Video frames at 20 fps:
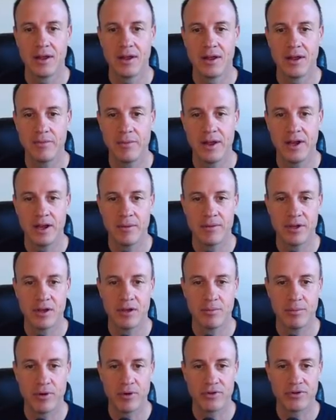You may not be able
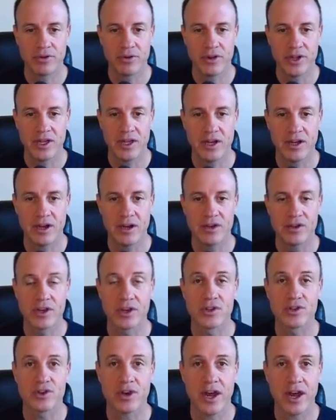to post a link in here. You
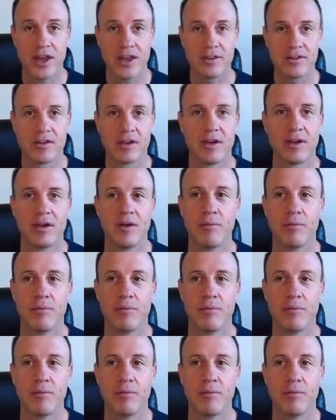could try it,